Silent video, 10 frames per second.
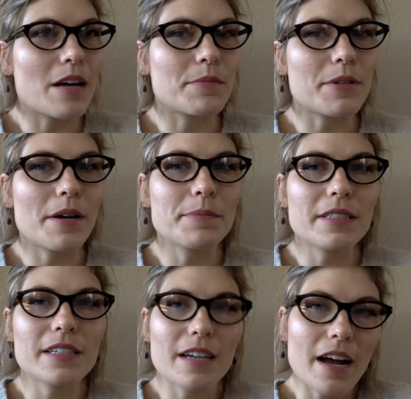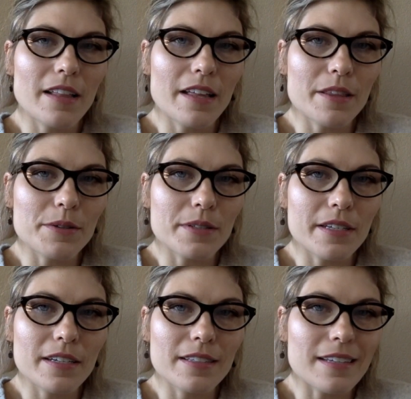So I'm just going to highlight those
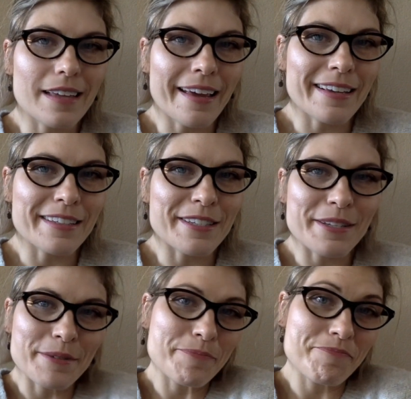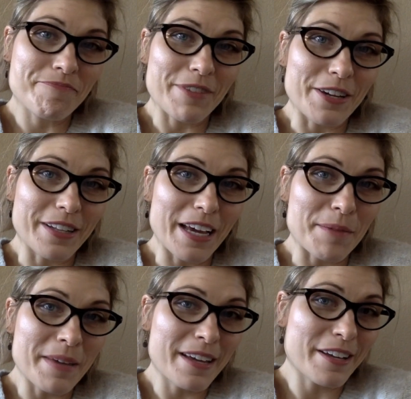things in case you're
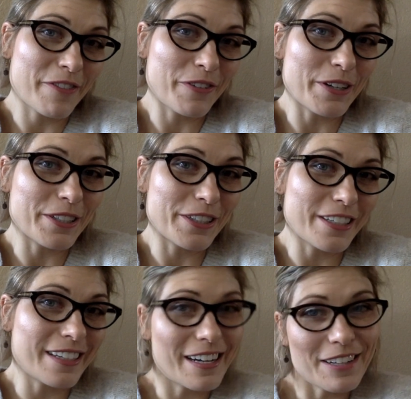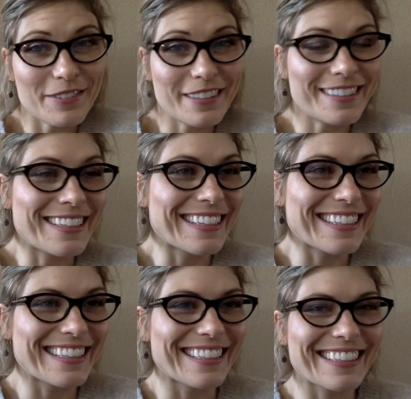like me. If you understood it all,
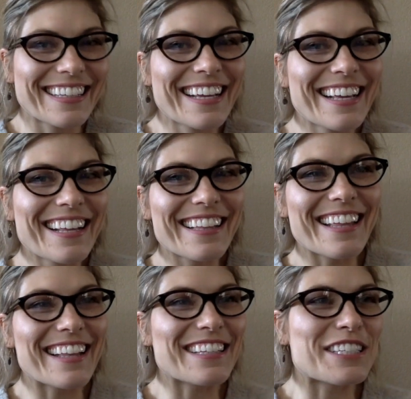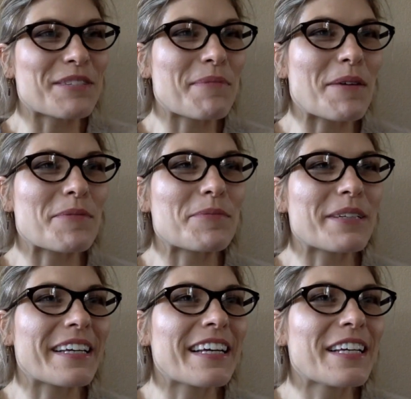well, then this is
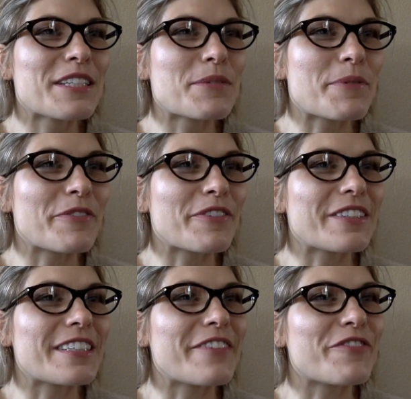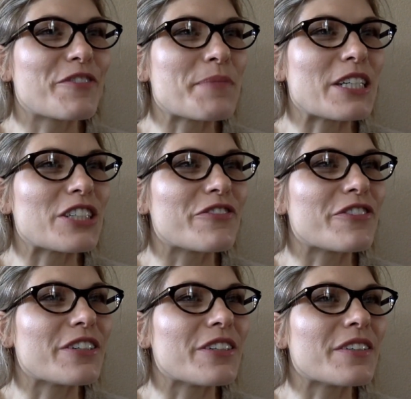probably superfluous information
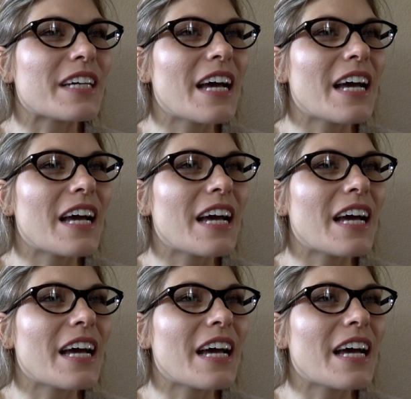for you.